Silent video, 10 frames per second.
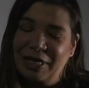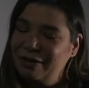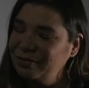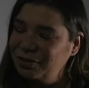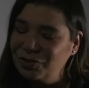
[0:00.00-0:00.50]

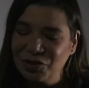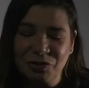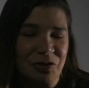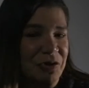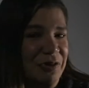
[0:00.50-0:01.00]
Life is
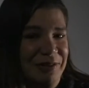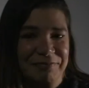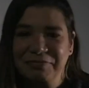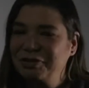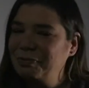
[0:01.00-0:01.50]
too short
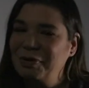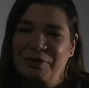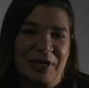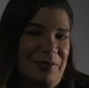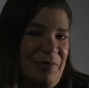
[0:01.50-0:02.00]
to be
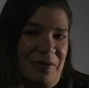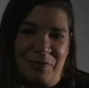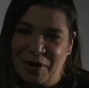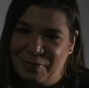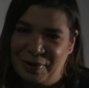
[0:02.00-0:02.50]
writing with the
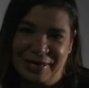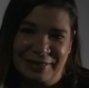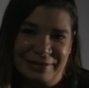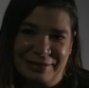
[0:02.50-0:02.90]
wrong pen.